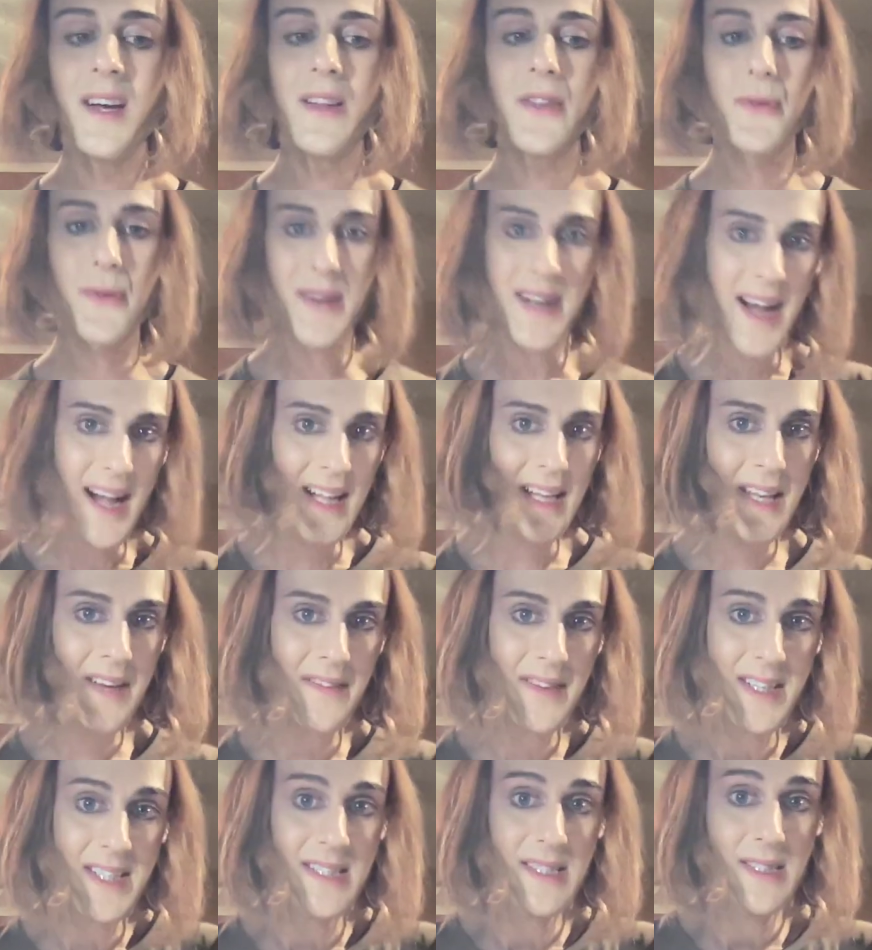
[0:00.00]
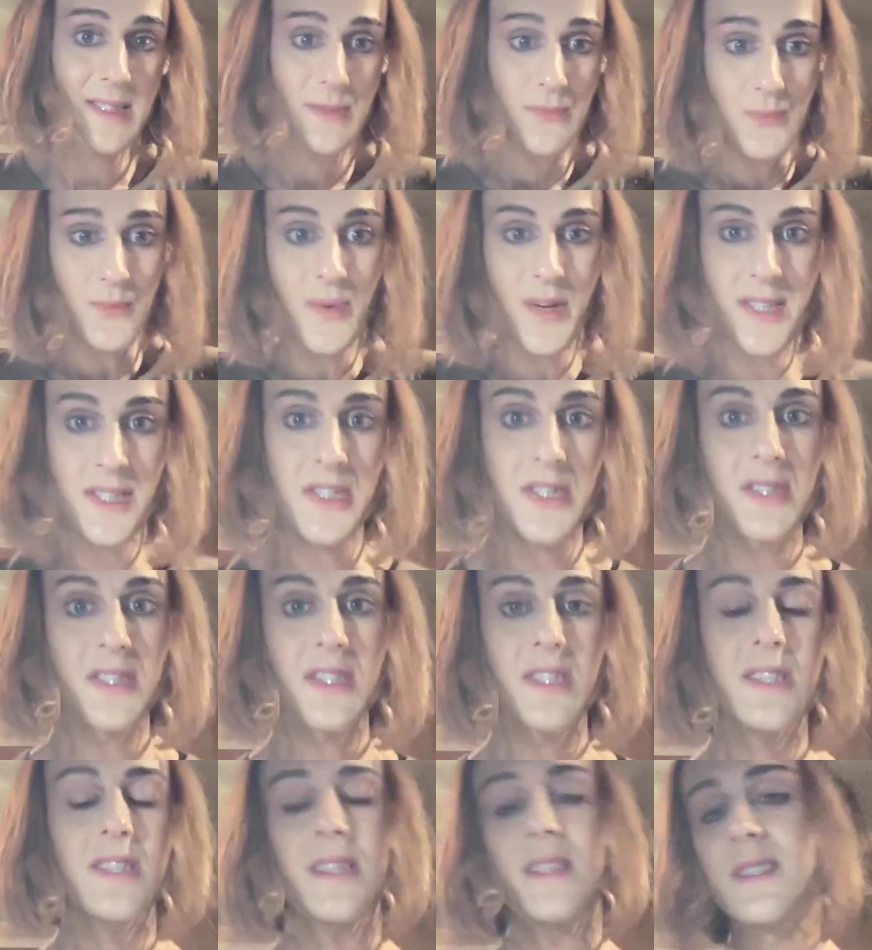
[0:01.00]
the reality of it is winter
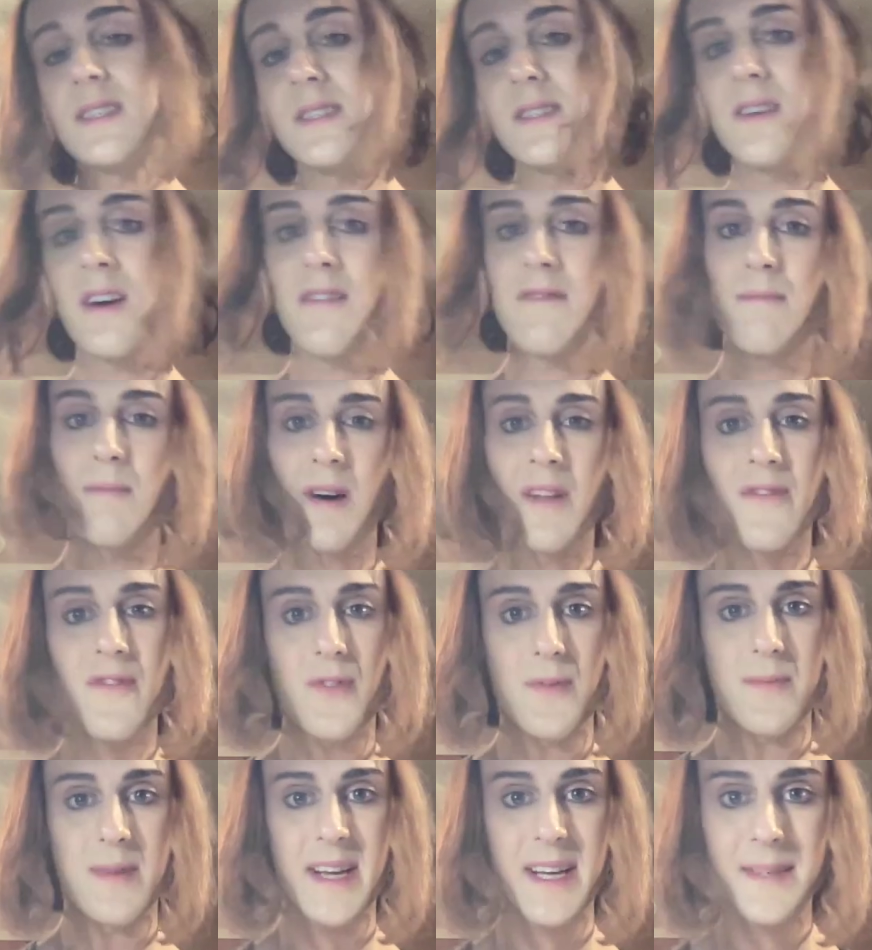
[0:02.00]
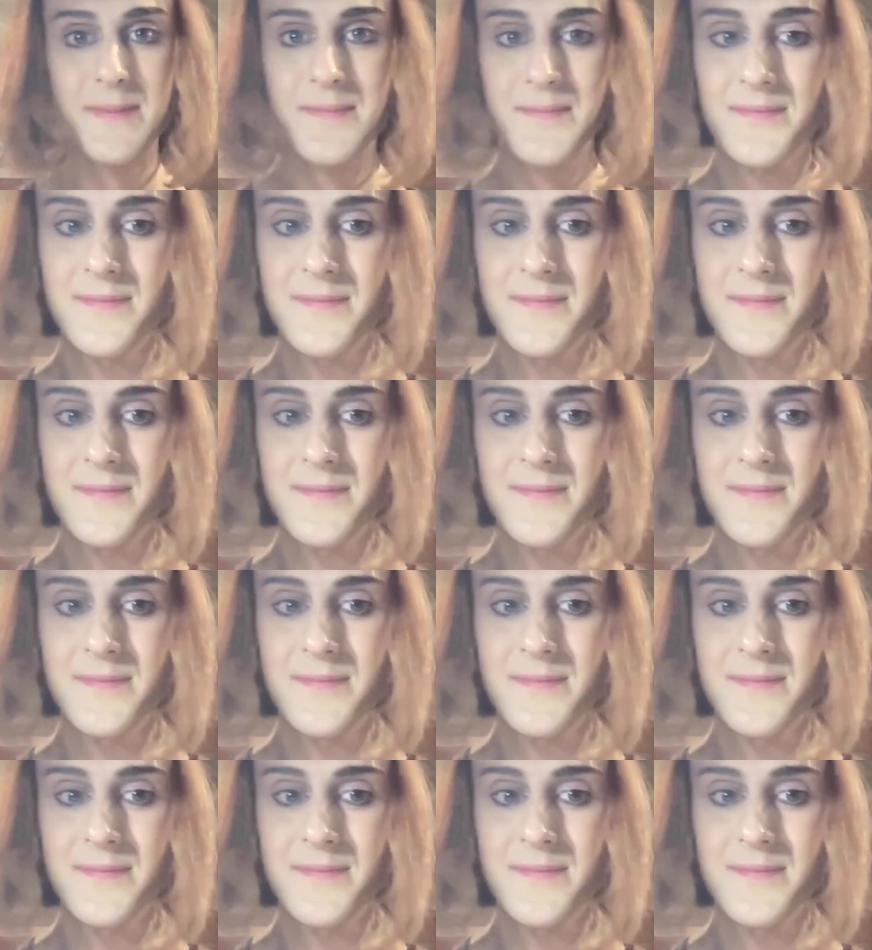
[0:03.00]
just is a tough month for me.